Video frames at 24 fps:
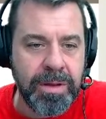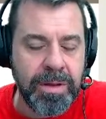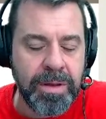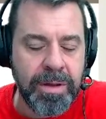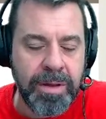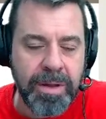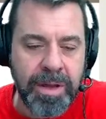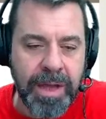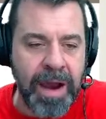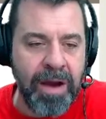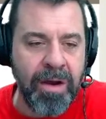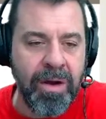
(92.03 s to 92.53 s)

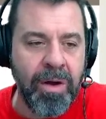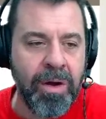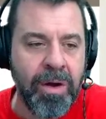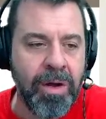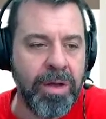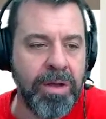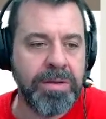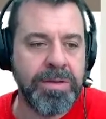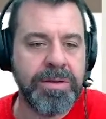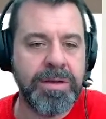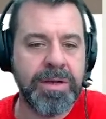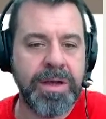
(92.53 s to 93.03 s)
Geralt.
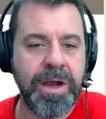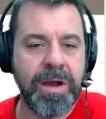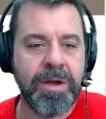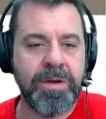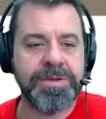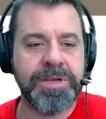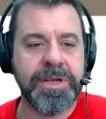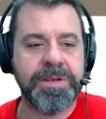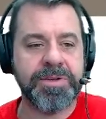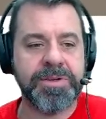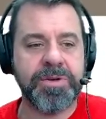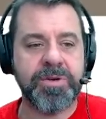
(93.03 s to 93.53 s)
Girl
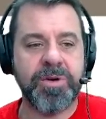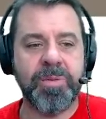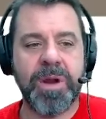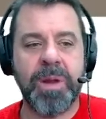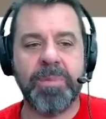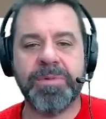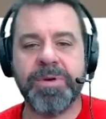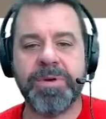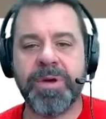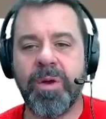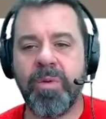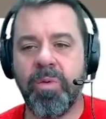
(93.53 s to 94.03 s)
sounds cool, but
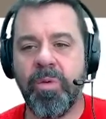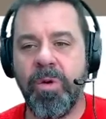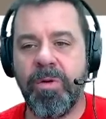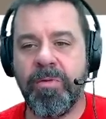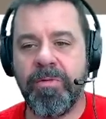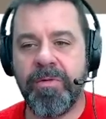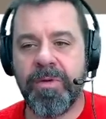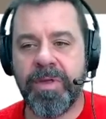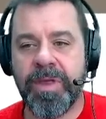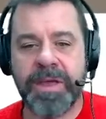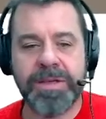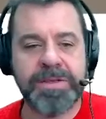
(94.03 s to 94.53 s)
I'm going to roll
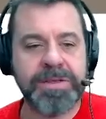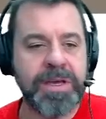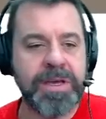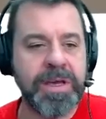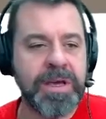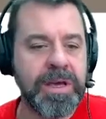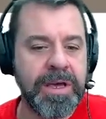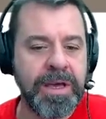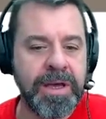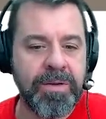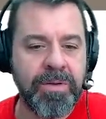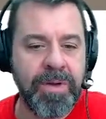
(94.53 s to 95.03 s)
for these.
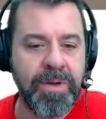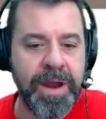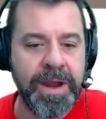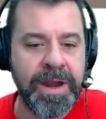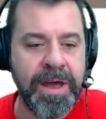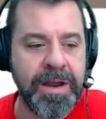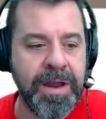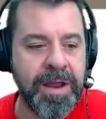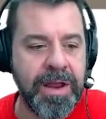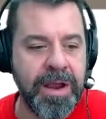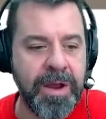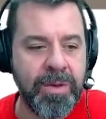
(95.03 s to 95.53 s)
Right
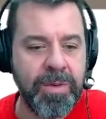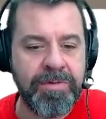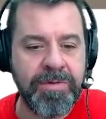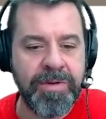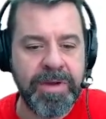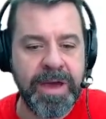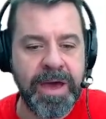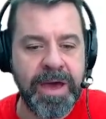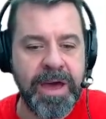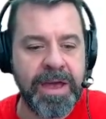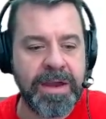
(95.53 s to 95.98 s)
down here, we've got